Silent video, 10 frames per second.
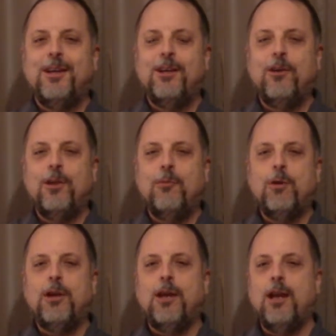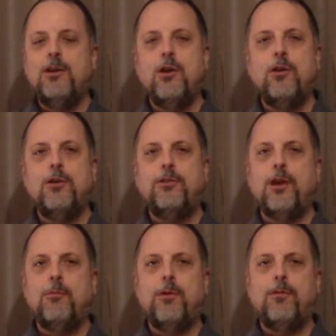You know, and then and you
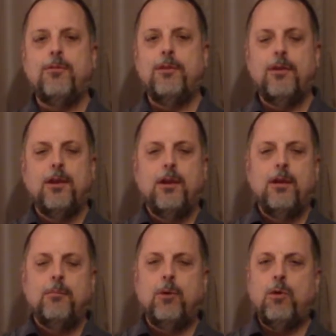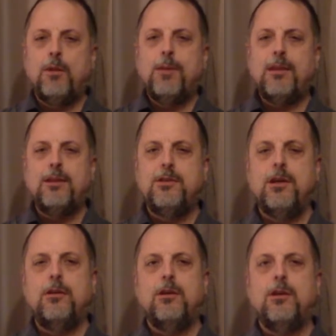say, well, but what about
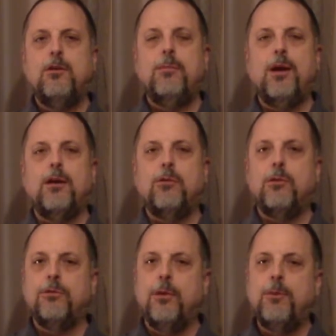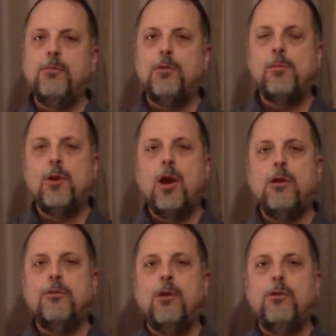younger cue makers? Well, some of them are
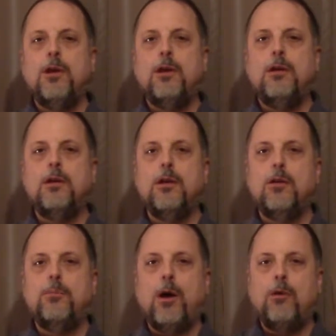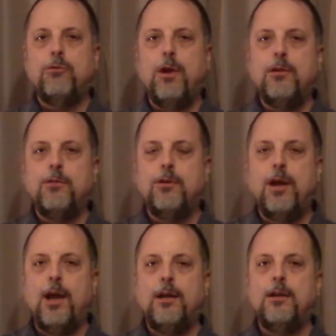not so young. You know, Paul Drexler
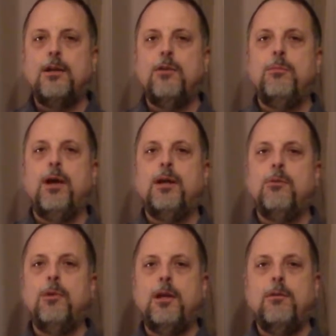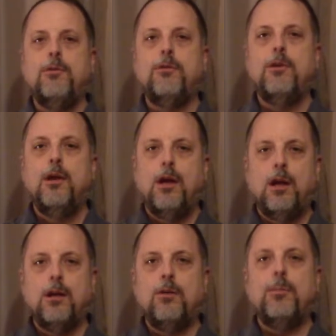got into cue making when he was a
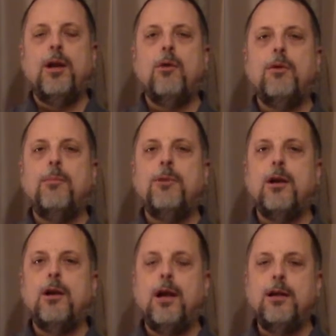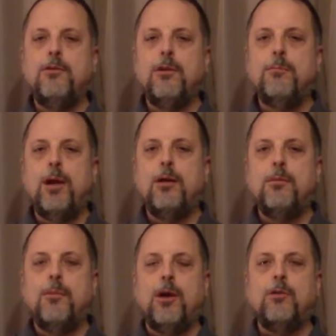little bit on up there in age compared to
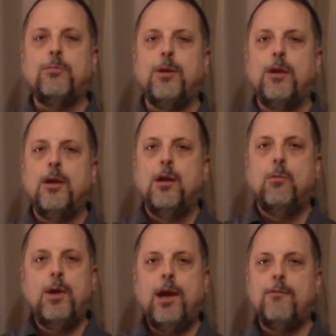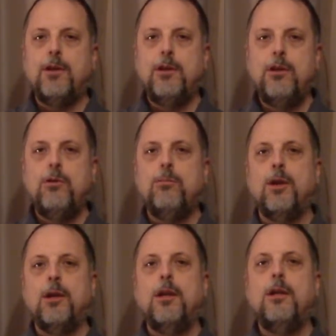most. But we have a new
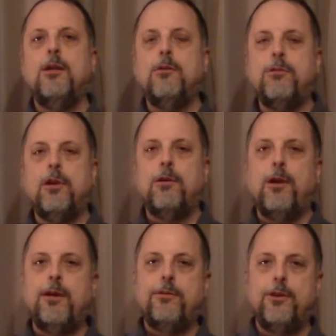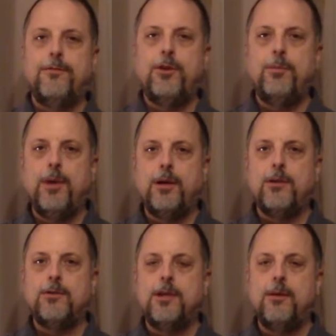millennial generation of cue
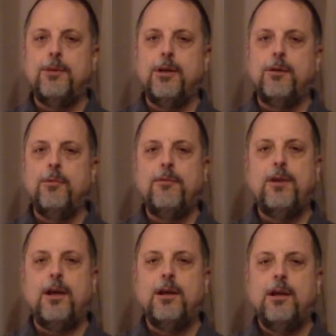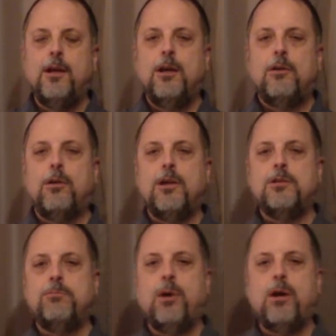makers coming up. We've got Chris
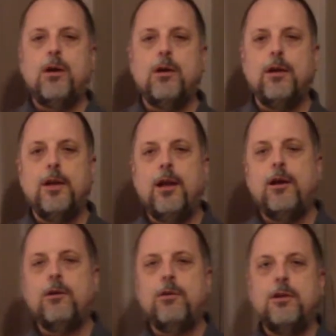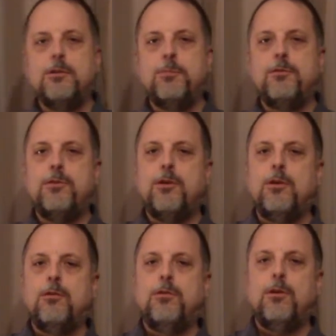Byrne and Eric Crisp of
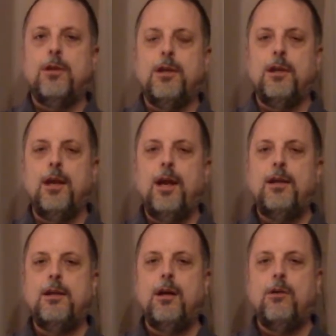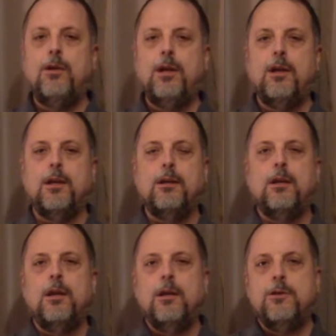Sugar Tree and Eddie Cohen and
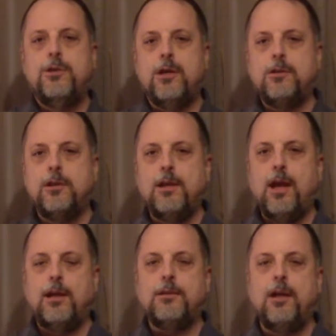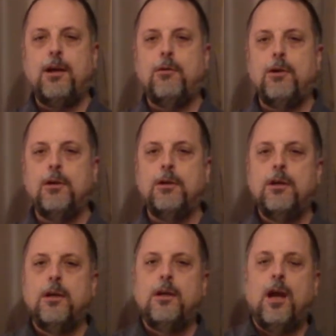Justin Hightower.
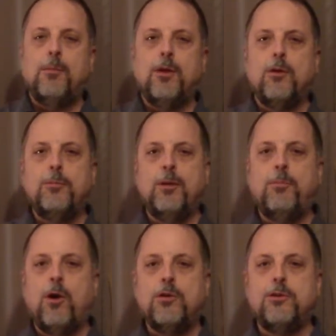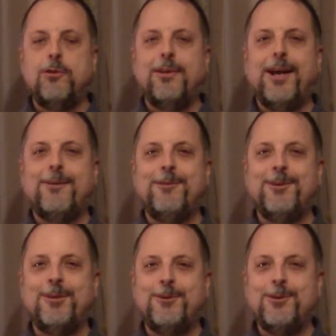I'm a little bit partial to that one,
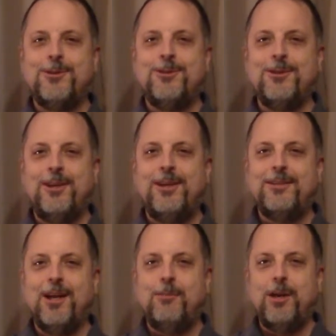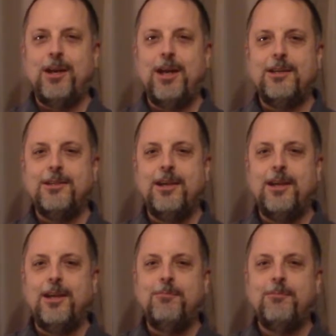of course. You see, he's got my last
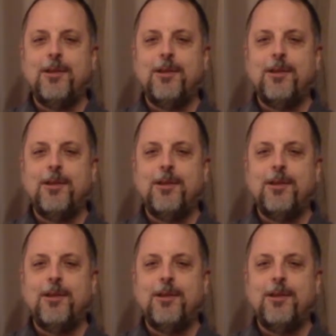name.